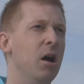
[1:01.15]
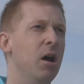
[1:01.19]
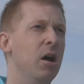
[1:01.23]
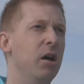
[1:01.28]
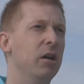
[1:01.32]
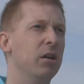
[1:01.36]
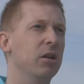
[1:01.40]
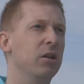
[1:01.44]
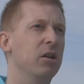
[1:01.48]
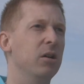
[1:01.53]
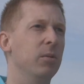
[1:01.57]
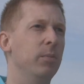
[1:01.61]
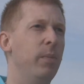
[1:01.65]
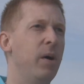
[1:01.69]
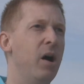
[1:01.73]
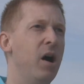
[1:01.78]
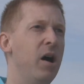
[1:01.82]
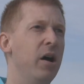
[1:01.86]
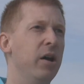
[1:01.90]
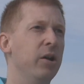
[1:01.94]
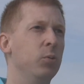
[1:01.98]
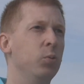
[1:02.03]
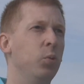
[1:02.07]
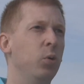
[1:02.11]
uh,
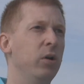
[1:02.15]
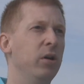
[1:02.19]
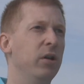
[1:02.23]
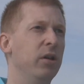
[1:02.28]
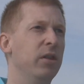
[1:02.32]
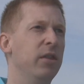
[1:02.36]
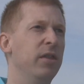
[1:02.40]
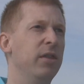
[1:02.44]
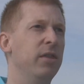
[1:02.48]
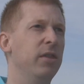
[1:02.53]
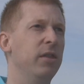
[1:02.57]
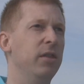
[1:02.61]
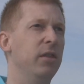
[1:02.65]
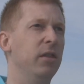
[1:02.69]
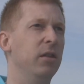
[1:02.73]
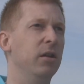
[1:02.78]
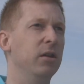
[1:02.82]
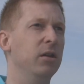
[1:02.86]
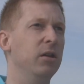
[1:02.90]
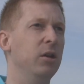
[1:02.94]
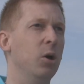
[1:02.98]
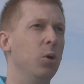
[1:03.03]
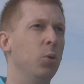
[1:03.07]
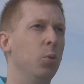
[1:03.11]
combined with,
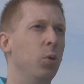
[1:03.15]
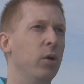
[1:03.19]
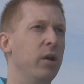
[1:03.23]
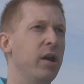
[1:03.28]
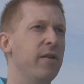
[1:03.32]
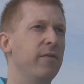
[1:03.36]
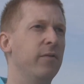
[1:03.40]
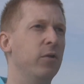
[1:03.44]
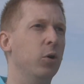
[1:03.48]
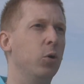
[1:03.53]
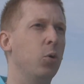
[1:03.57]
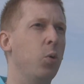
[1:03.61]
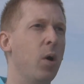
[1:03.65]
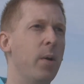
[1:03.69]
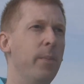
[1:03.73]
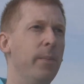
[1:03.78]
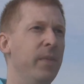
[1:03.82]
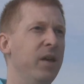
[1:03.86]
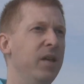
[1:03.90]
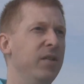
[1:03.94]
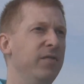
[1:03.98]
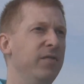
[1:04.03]
you know, whatever equipment,